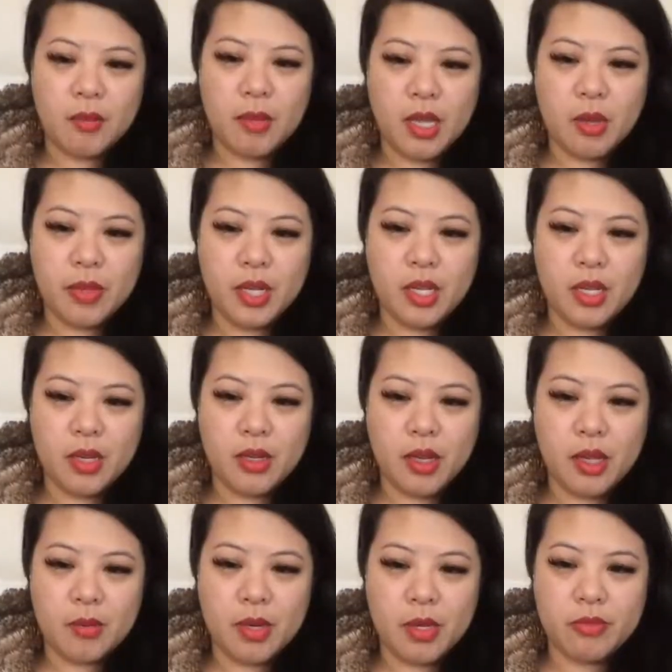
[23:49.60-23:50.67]
how many
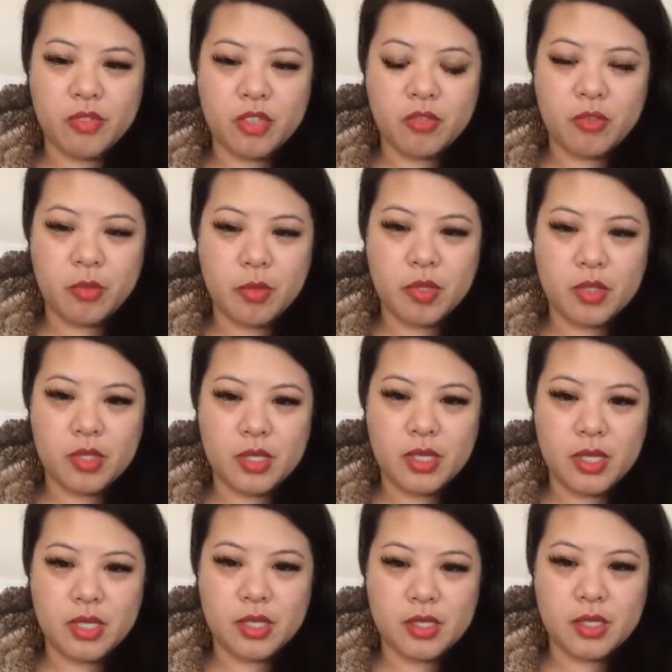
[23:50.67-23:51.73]
observables
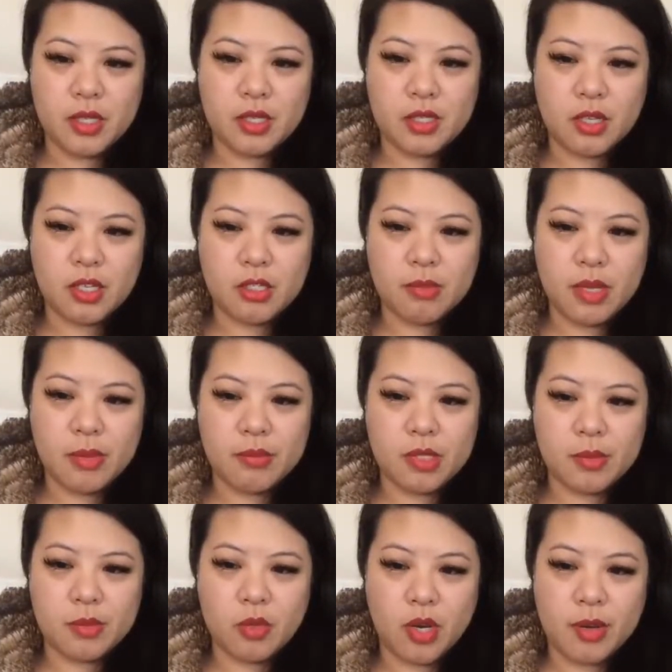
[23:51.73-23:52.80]
does exhaustMap
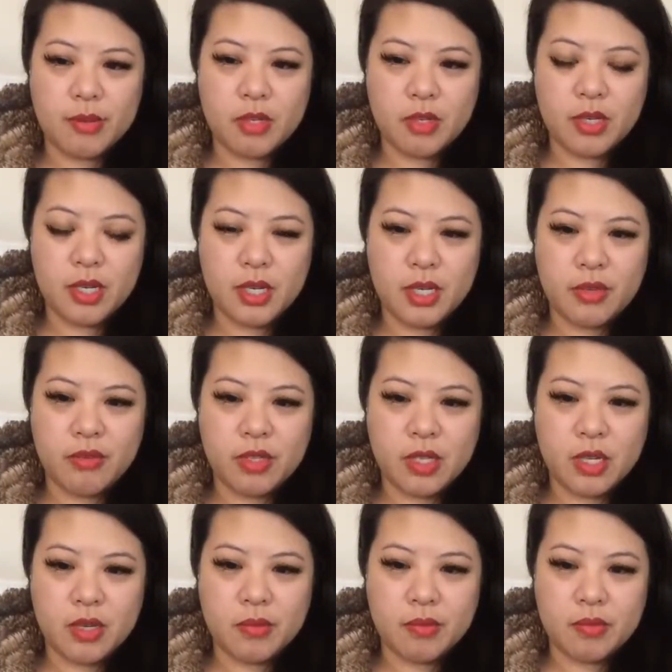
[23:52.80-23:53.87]
subscribe to at any given
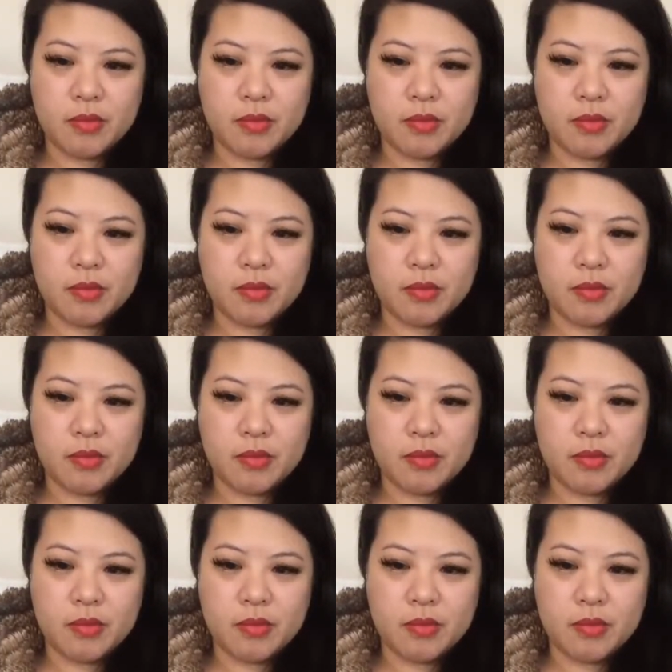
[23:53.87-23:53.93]
time?